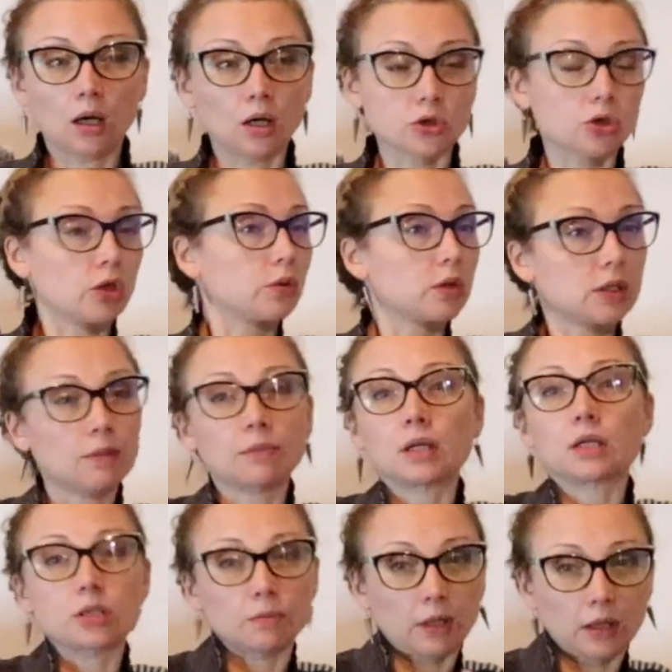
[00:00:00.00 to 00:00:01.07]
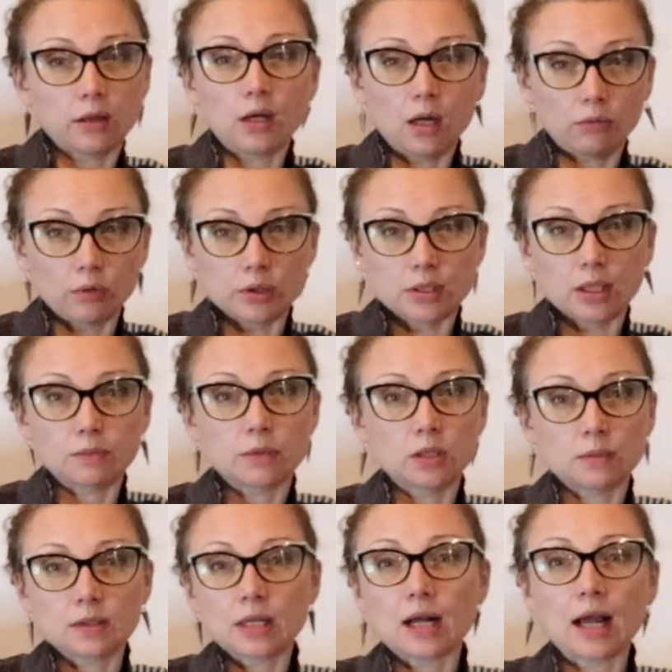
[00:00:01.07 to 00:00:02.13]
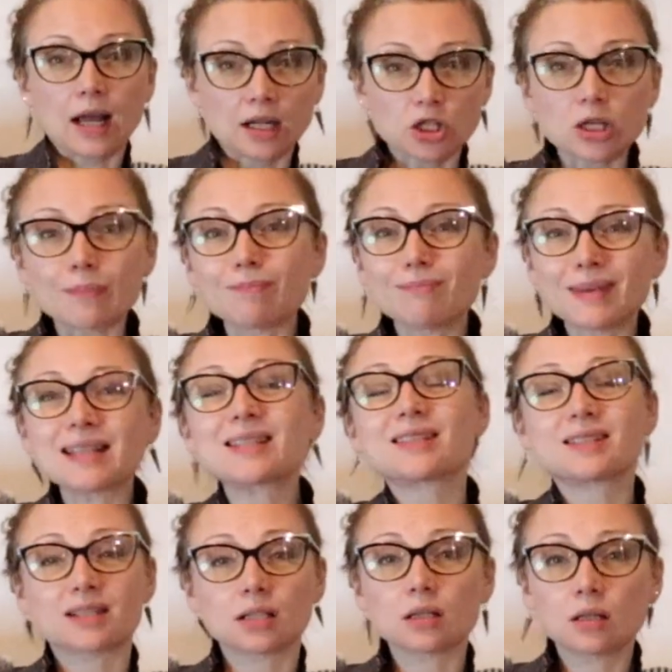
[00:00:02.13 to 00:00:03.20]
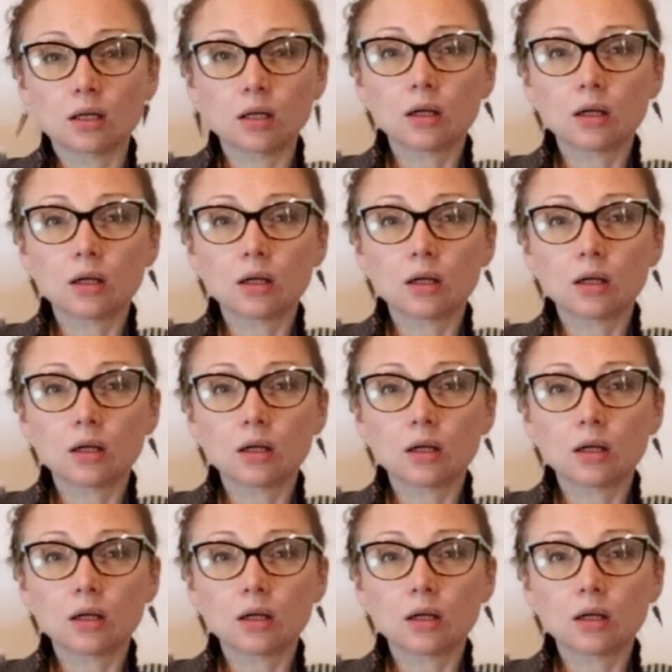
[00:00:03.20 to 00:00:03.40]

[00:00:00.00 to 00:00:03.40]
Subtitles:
are so similar to my thyroid symptoms that I actually missed